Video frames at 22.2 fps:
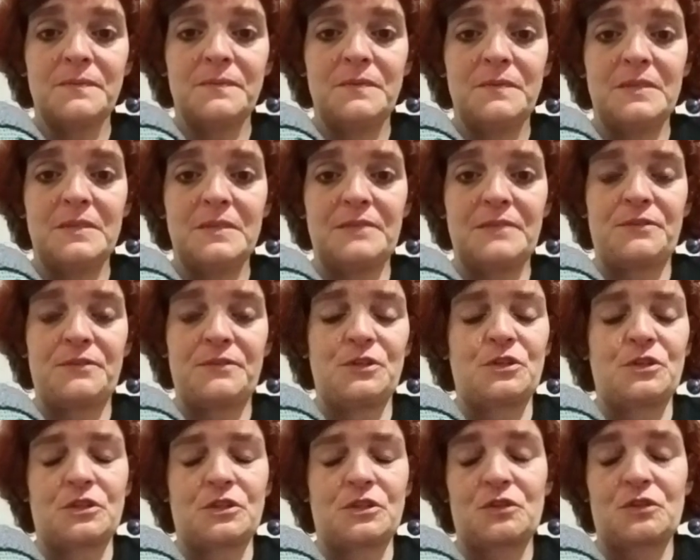If you
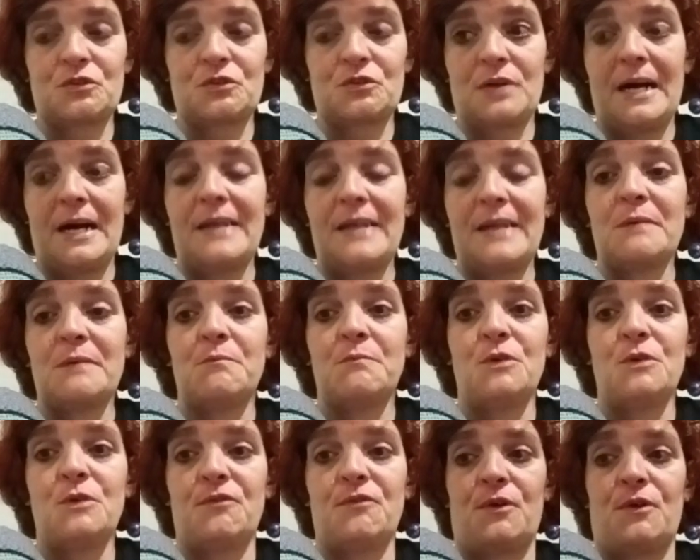just try to
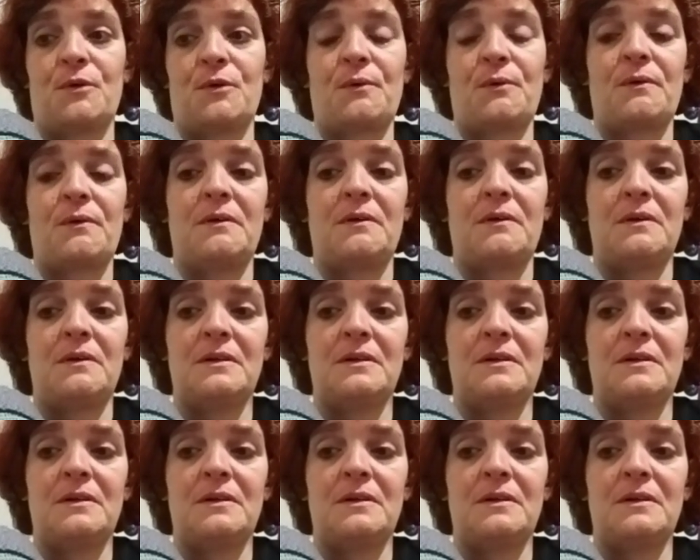move on,